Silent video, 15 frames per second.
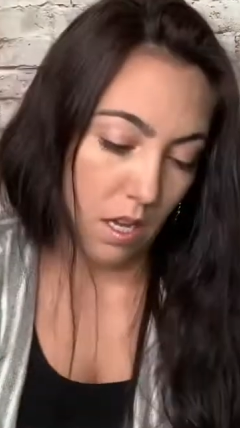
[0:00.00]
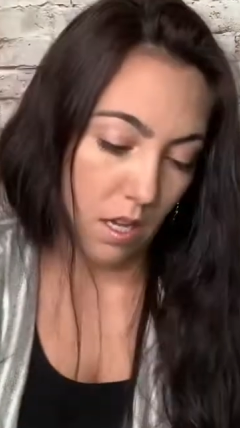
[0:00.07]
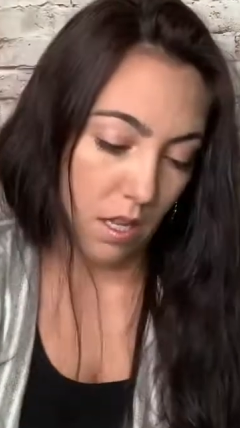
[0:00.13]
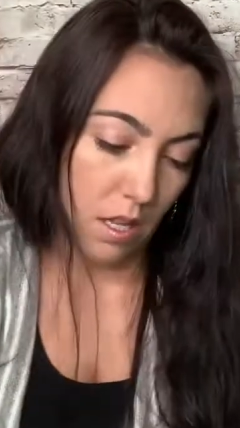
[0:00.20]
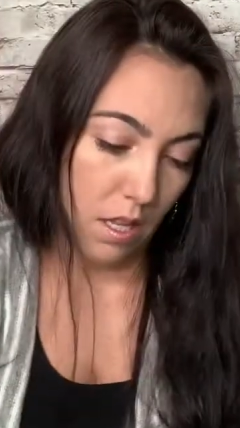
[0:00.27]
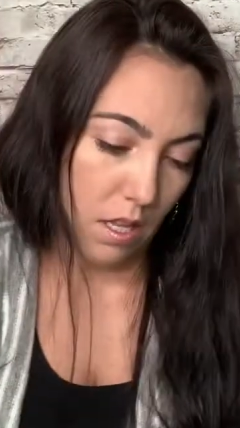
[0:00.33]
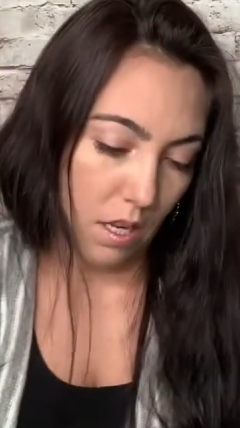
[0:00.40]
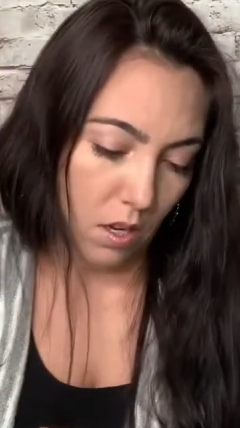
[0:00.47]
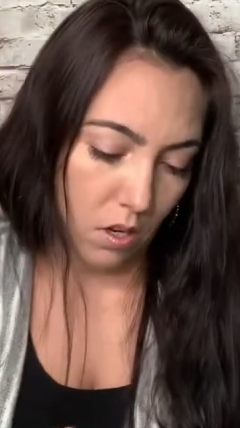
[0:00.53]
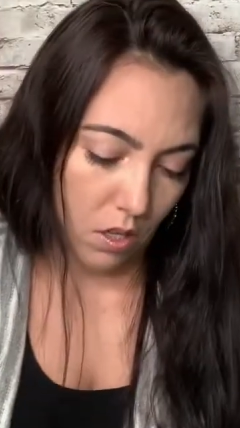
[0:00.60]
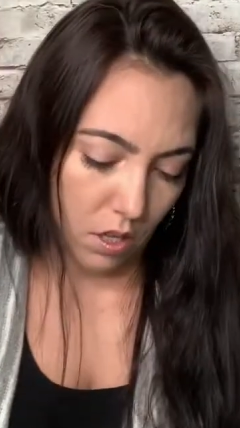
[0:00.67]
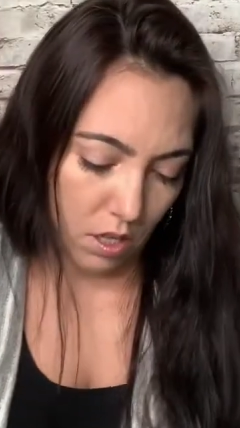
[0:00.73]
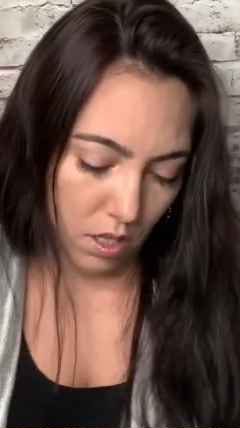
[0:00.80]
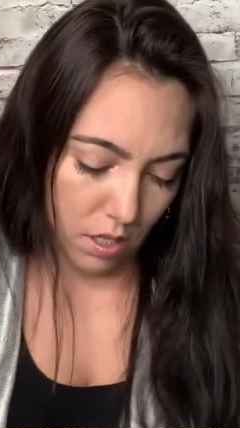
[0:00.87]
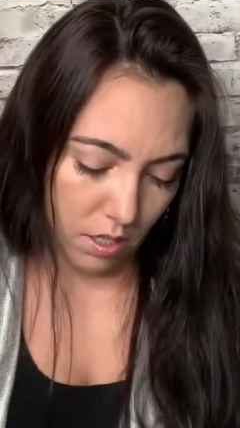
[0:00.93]
Then I got
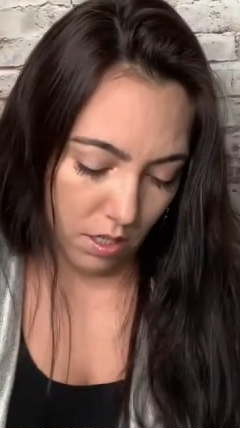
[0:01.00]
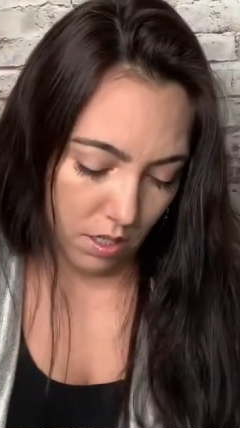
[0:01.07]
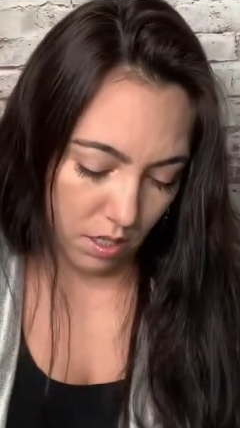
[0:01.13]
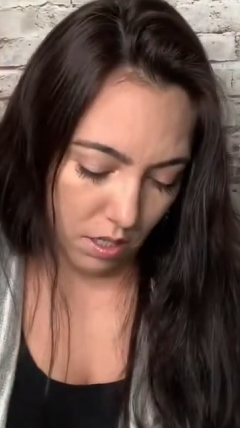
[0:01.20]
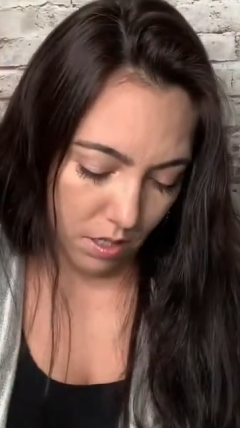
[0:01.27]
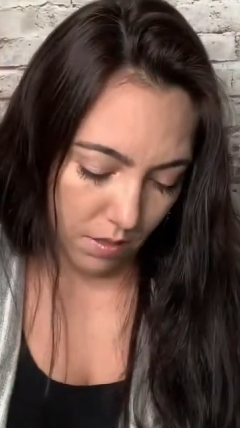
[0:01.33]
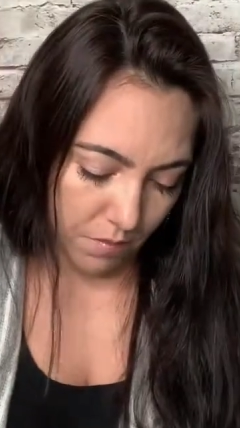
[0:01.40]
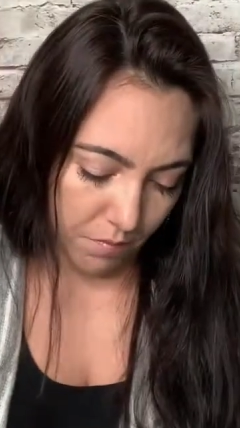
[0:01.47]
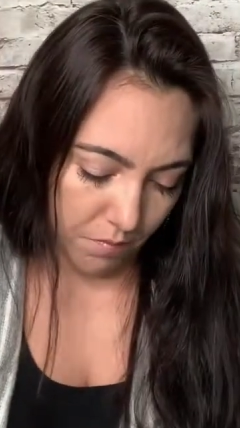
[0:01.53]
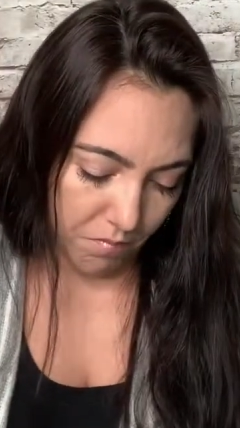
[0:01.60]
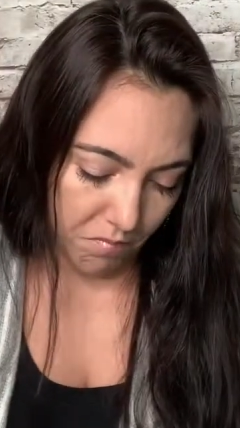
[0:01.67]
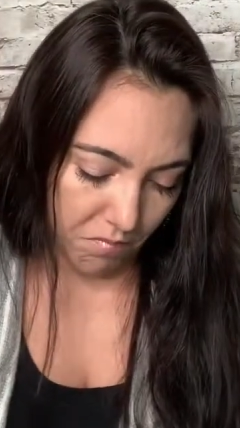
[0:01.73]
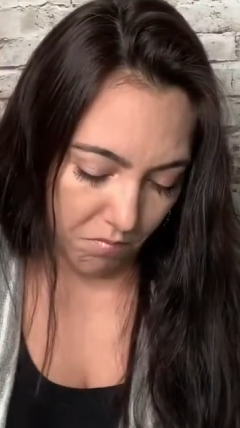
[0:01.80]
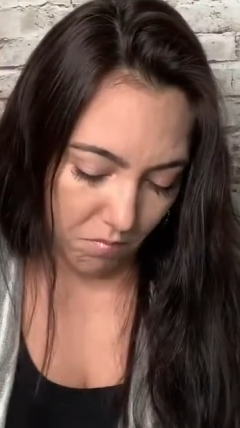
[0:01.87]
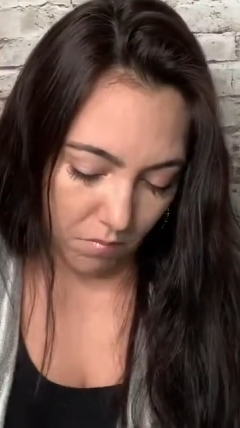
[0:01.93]
this.
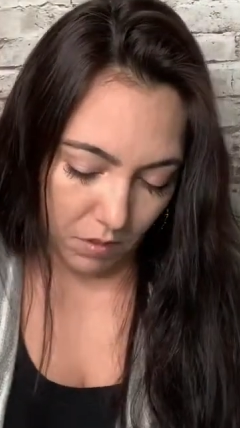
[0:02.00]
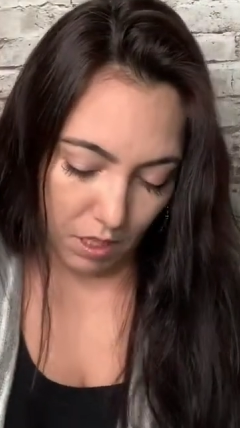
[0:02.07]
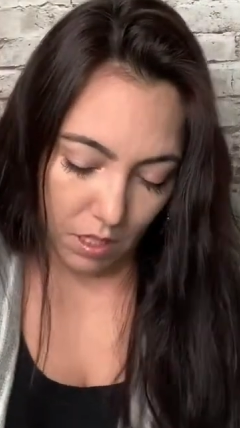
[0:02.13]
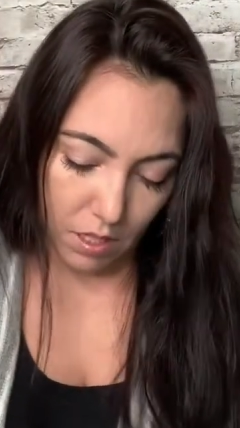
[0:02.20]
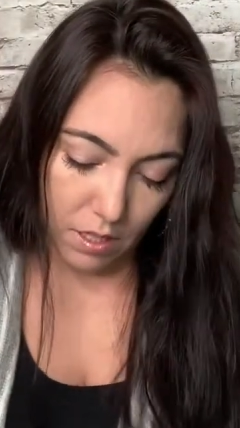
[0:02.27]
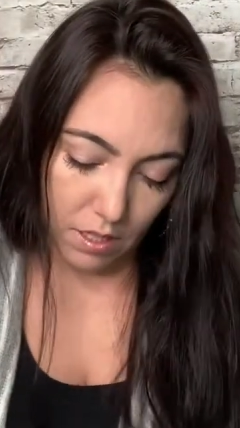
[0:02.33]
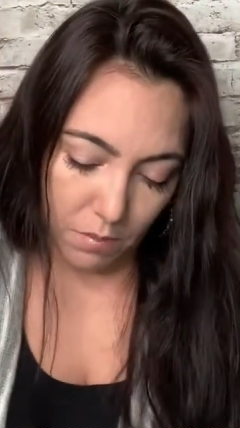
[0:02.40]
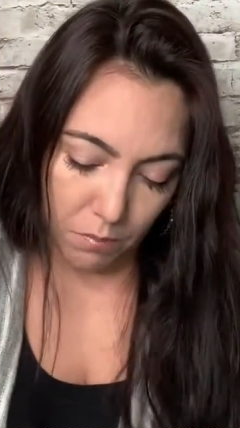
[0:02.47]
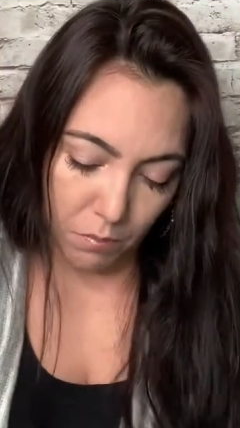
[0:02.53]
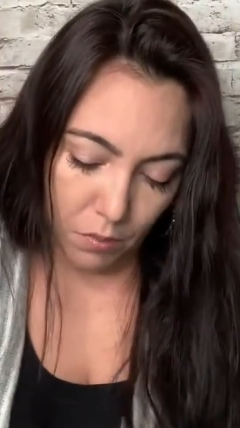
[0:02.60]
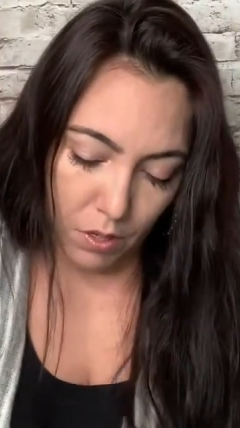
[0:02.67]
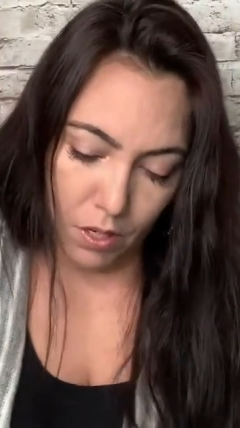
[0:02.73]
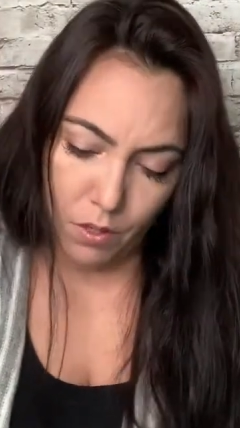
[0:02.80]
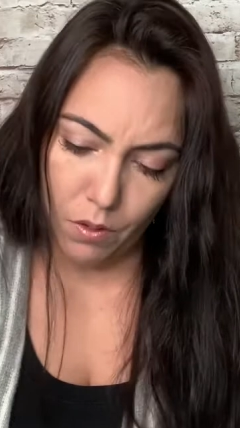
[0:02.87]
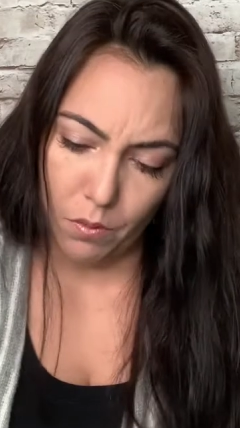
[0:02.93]
It's a
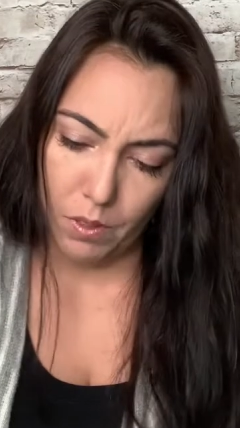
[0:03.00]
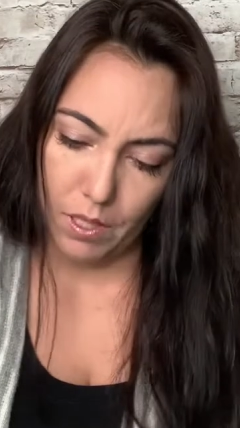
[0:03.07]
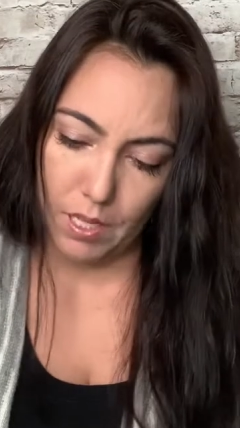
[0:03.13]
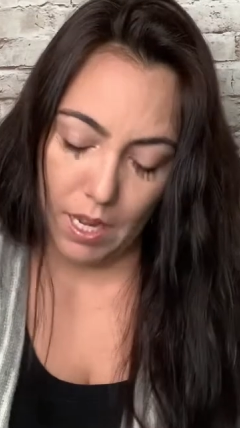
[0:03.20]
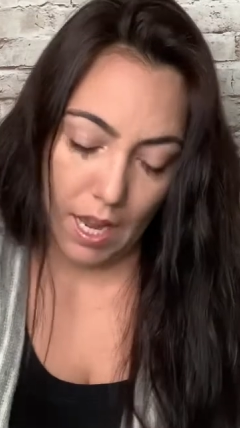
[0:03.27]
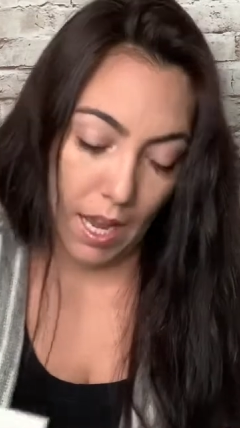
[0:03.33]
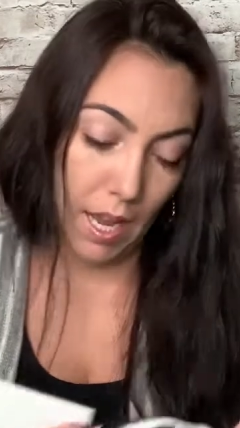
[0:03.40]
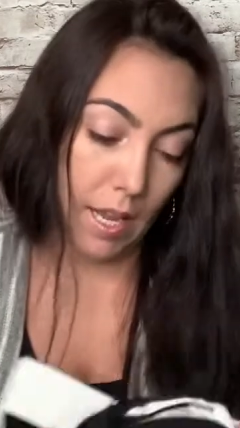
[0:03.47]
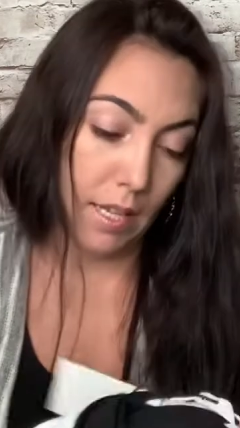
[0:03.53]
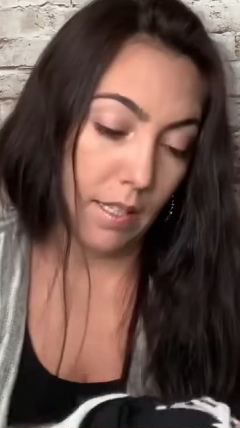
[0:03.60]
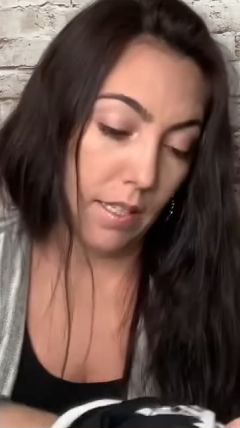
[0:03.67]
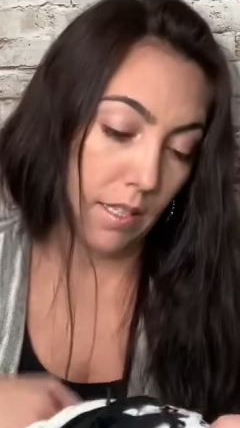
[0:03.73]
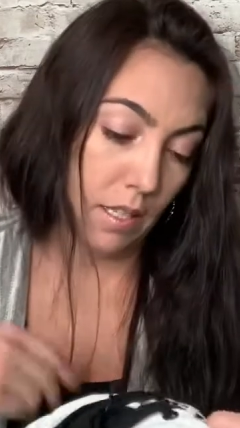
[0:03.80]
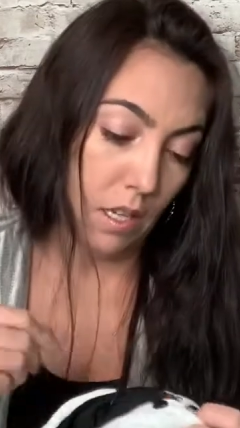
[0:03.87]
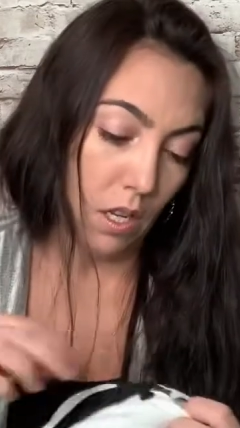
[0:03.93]
brand new with
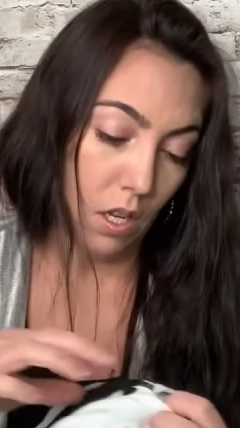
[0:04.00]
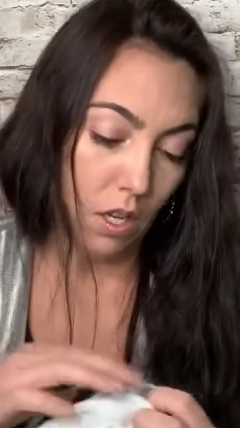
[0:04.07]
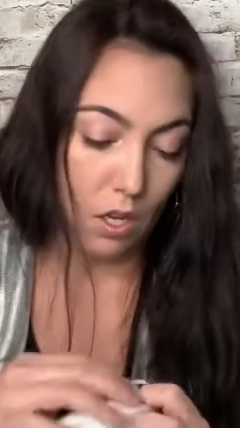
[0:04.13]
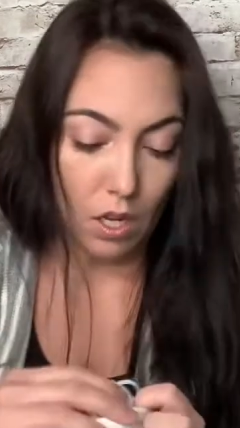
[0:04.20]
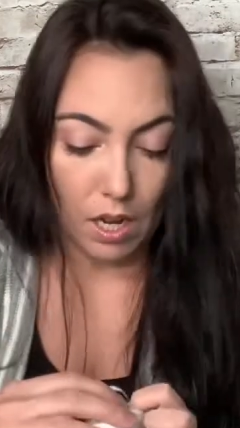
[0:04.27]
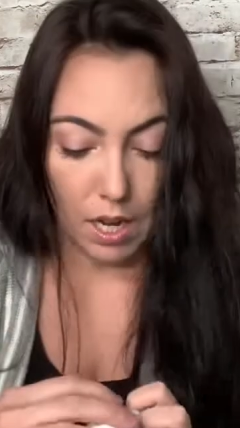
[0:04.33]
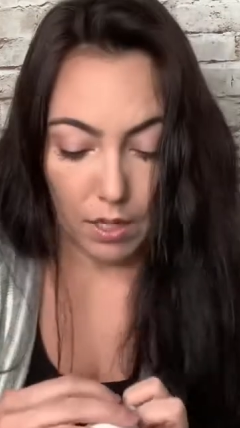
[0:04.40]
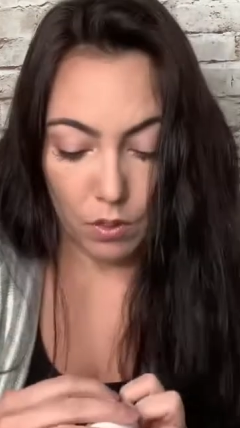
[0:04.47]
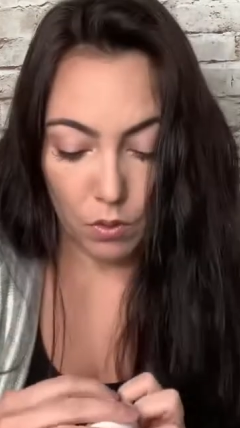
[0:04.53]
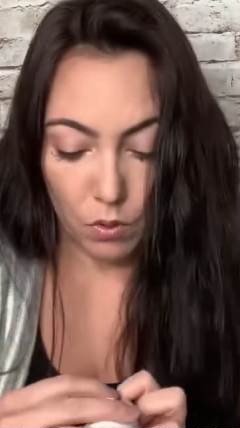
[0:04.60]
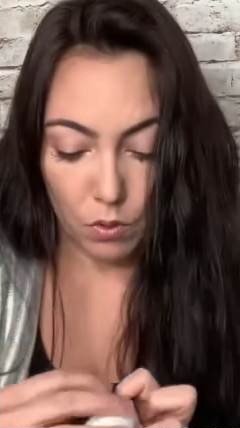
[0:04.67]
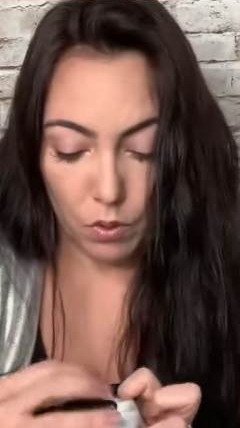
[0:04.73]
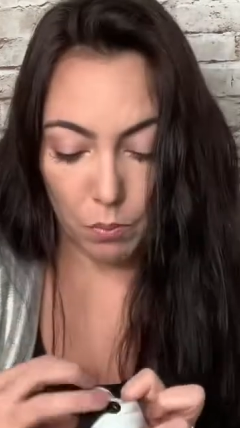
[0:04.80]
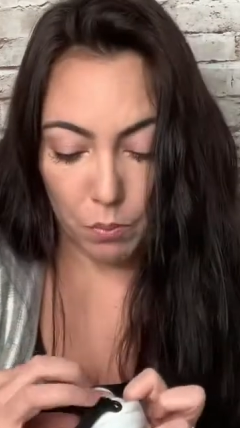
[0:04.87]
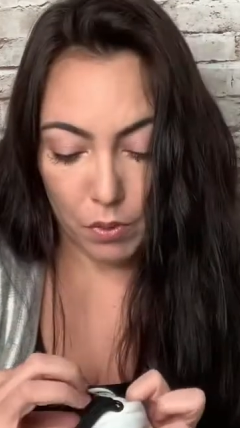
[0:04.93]
tags. I don't
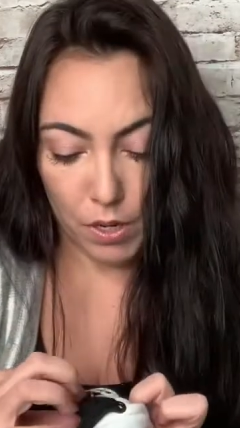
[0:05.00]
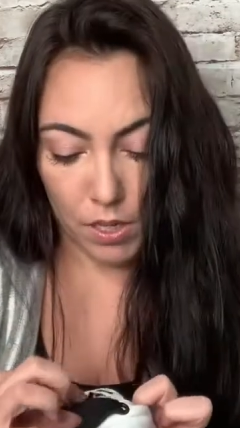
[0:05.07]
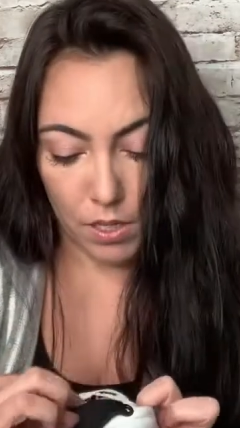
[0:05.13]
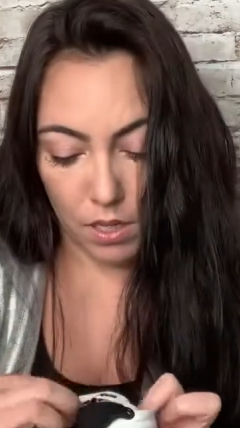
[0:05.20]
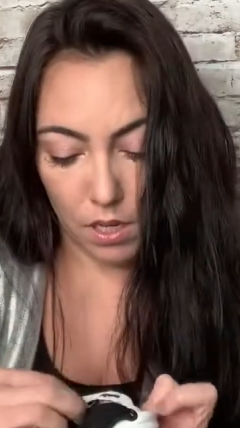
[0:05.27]
know the brand.